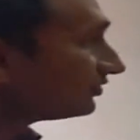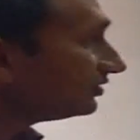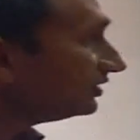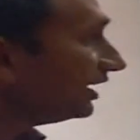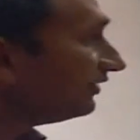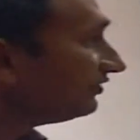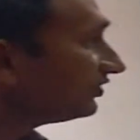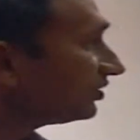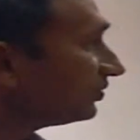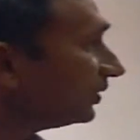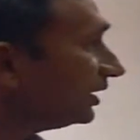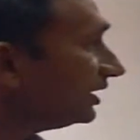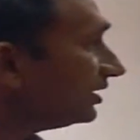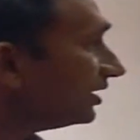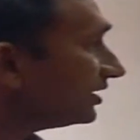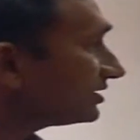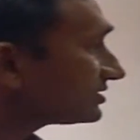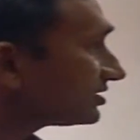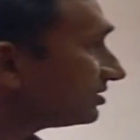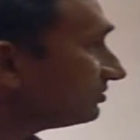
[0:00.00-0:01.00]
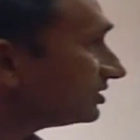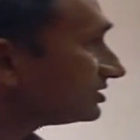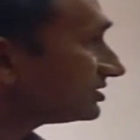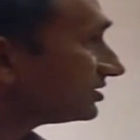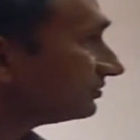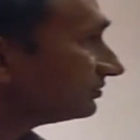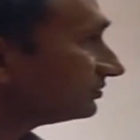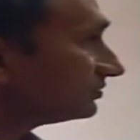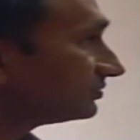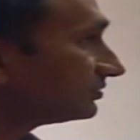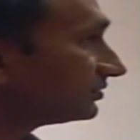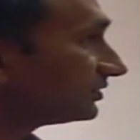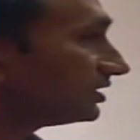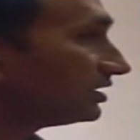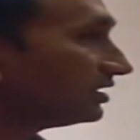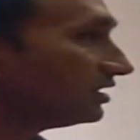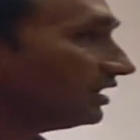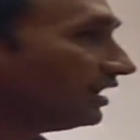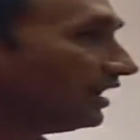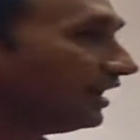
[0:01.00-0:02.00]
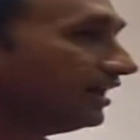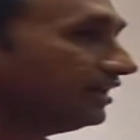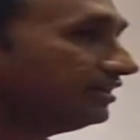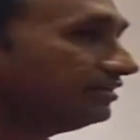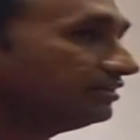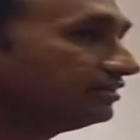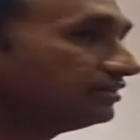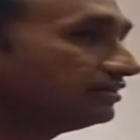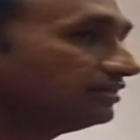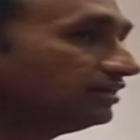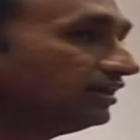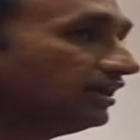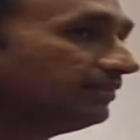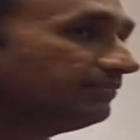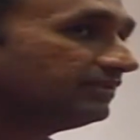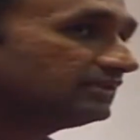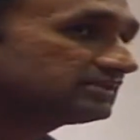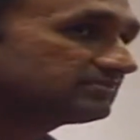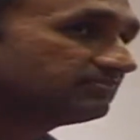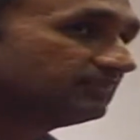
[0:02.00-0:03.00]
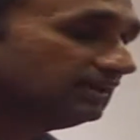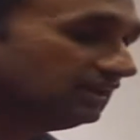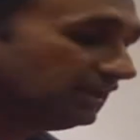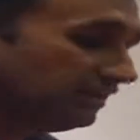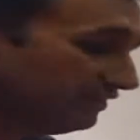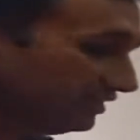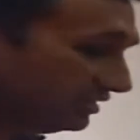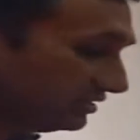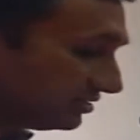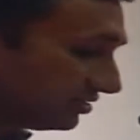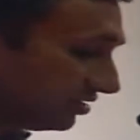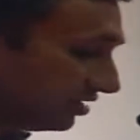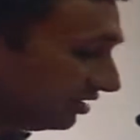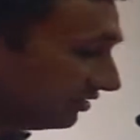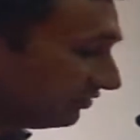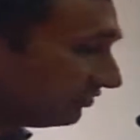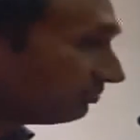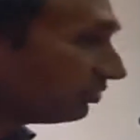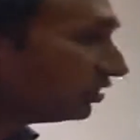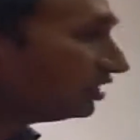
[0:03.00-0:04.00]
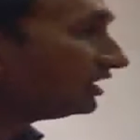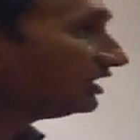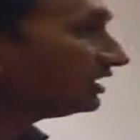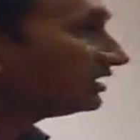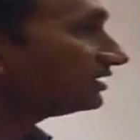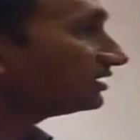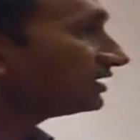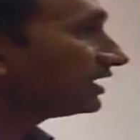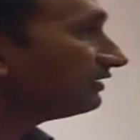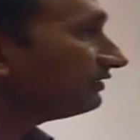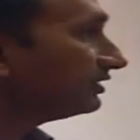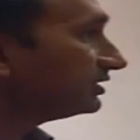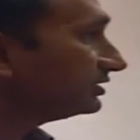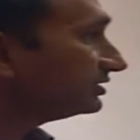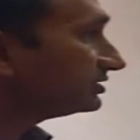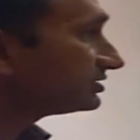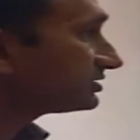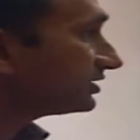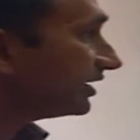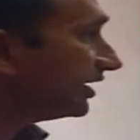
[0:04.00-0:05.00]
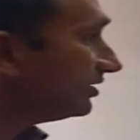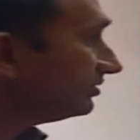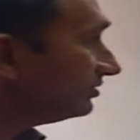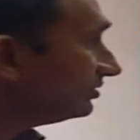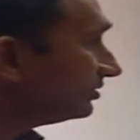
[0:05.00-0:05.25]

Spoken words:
left-wing extremism and abysmal levels of political governance and